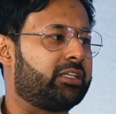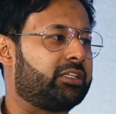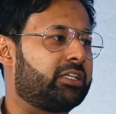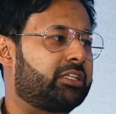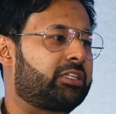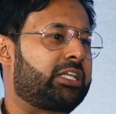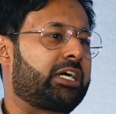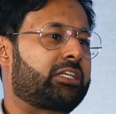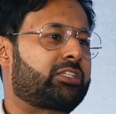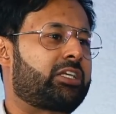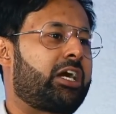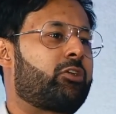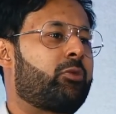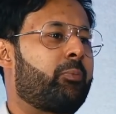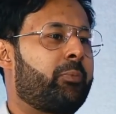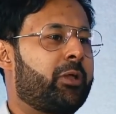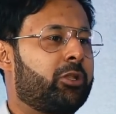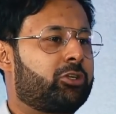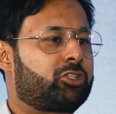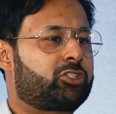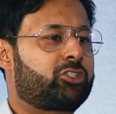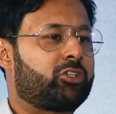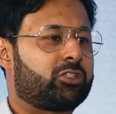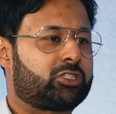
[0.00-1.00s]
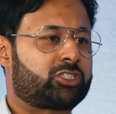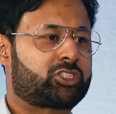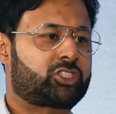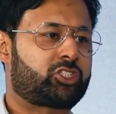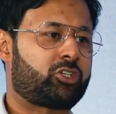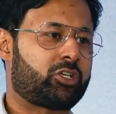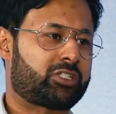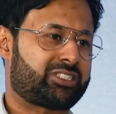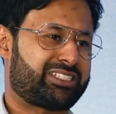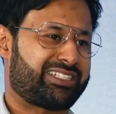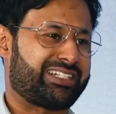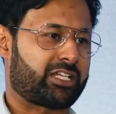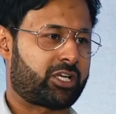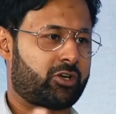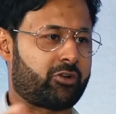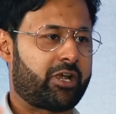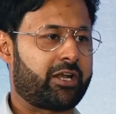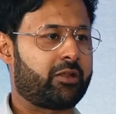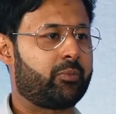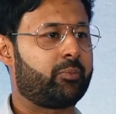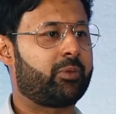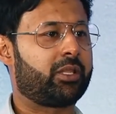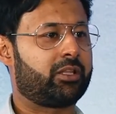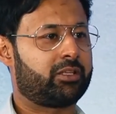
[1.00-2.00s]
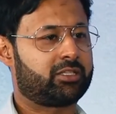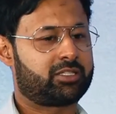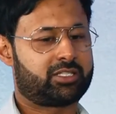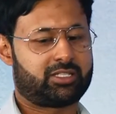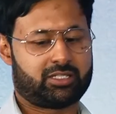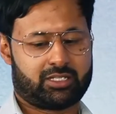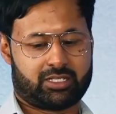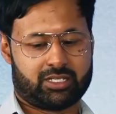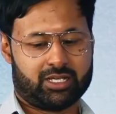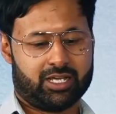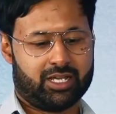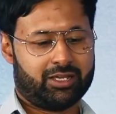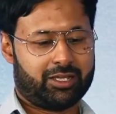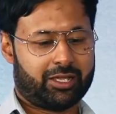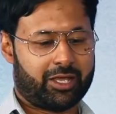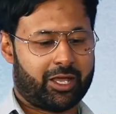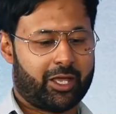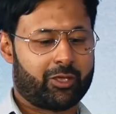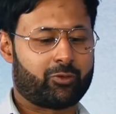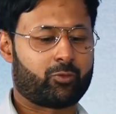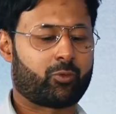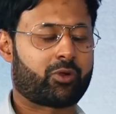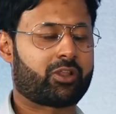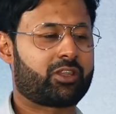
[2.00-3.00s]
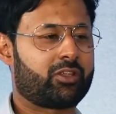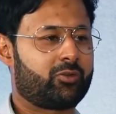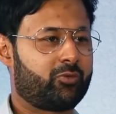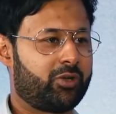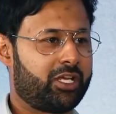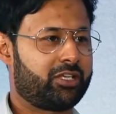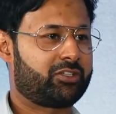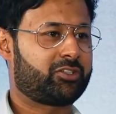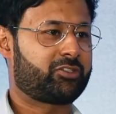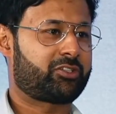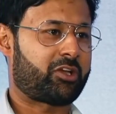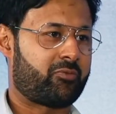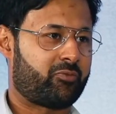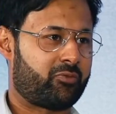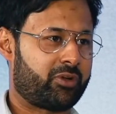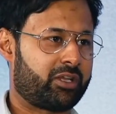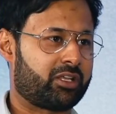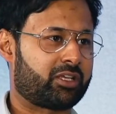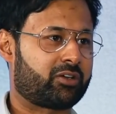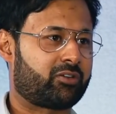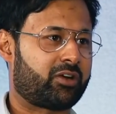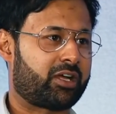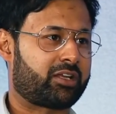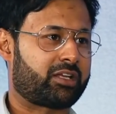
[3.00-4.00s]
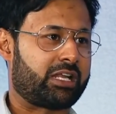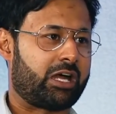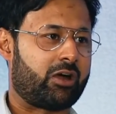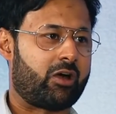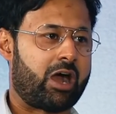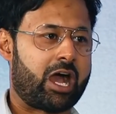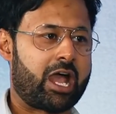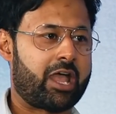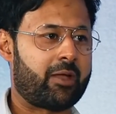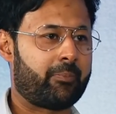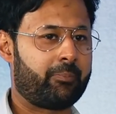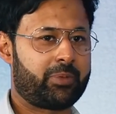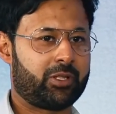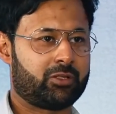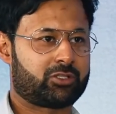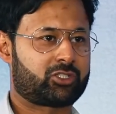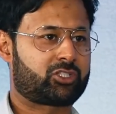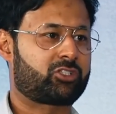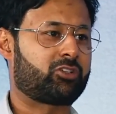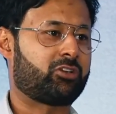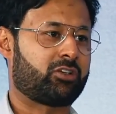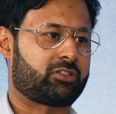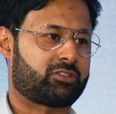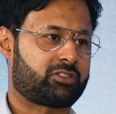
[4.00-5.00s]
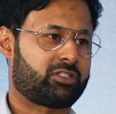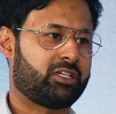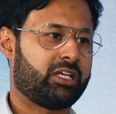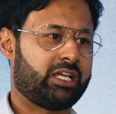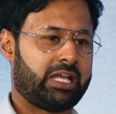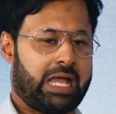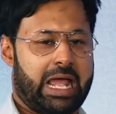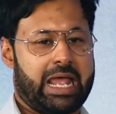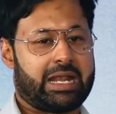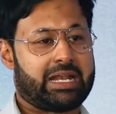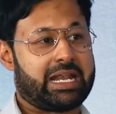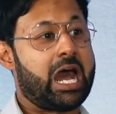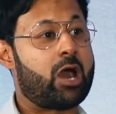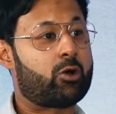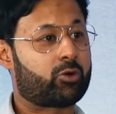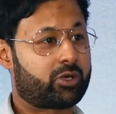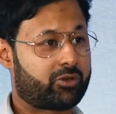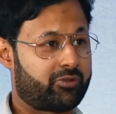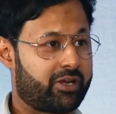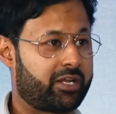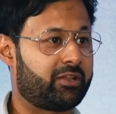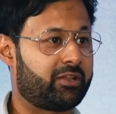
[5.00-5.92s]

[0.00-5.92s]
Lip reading: And that's how you build trust. Trust and credibility is one of the reasons I'm winning right now. I have built trust and now